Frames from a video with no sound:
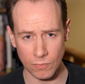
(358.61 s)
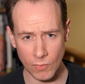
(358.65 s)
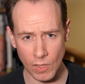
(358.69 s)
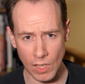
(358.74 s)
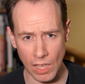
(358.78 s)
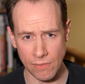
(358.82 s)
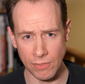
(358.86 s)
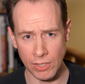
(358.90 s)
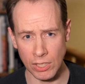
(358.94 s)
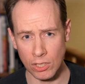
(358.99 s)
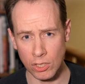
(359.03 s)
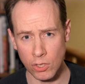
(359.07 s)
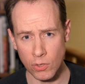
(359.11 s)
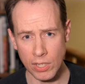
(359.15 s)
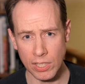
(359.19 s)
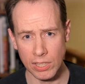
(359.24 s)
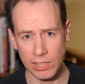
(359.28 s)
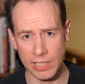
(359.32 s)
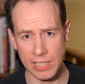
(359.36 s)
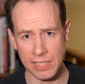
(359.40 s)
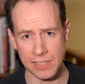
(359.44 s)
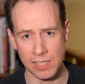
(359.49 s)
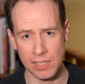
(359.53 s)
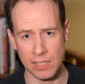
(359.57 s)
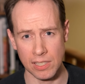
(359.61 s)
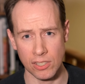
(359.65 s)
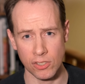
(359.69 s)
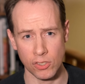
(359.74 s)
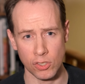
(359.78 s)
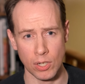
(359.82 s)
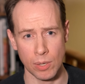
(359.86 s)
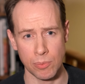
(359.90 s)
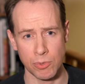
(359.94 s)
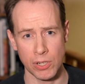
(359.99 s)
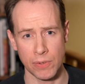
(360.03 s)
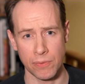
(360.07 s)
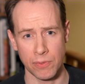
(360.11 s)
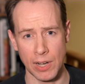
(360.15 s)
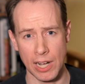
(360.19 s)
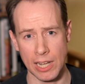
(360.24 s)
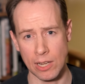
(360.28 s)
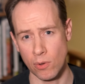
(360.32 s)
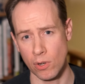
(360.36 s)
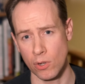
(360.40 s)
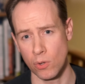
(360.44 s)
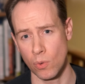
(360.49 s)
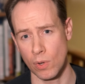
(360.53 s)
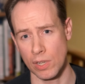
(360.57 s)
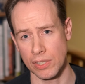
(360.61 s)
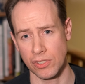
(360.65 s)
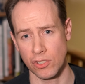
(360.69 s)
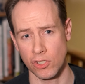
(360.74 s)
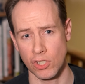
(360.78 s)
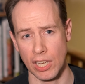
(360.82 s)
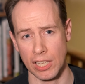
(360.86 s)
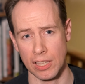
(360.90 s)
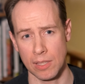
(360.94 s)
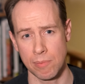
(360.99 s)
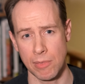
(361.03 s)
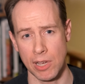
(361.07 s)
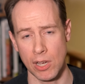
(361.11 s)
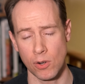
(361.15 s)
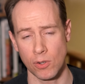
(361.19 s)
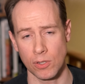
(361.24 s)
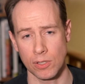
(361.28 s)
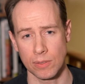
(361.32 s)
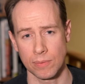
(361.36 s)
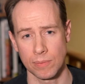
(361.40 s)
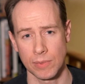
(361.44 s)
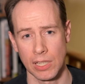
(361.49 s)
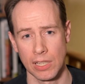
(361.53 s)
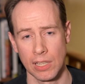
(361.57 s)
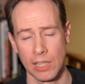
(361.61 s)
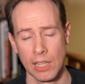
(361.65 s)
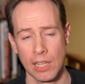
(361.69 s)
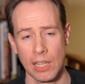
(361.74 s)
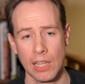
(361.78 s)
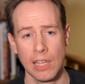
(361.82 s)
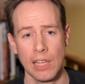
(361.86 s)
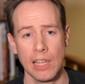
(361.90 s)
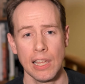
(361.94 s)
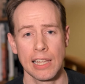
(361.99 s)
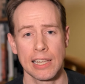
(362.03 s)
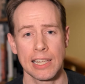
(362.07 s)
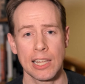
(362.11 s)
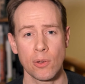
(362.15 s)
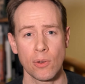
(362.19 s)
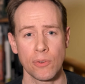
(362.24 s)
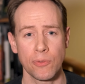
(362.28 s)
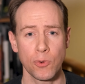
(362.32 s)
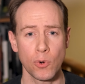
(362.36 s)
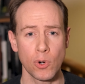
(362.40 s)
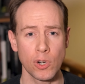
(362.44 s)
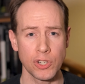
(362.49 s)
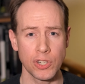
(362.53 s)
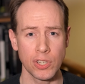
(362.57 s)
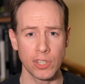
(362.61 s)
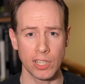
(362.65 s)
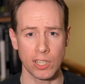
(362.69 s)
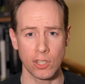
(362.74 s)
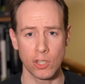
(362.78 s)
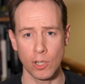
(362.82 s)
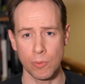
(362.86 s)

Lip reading: I've included links in the description for anyone who wants to check them out. Now, unfortunately, Cooke